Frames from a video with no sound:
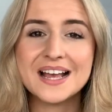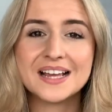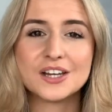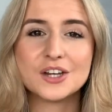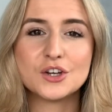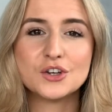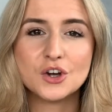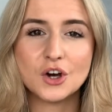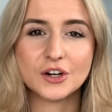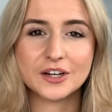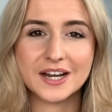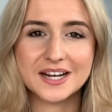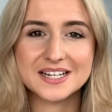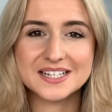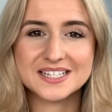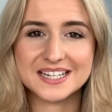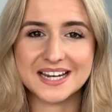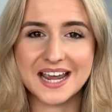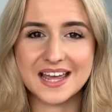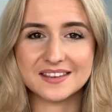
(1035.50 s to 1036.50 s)
you're not going
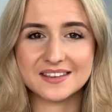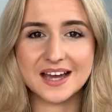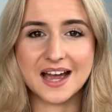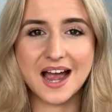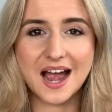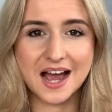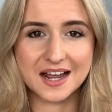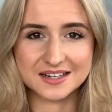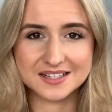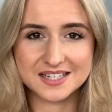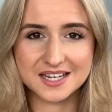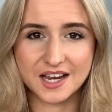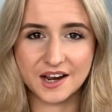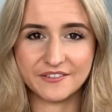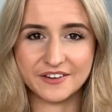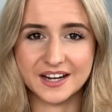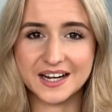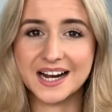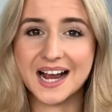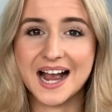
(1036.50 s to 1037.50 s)
to get that
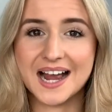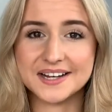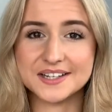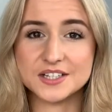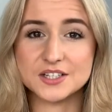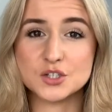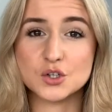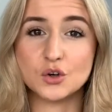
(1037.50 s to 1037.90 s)
anterior guidance,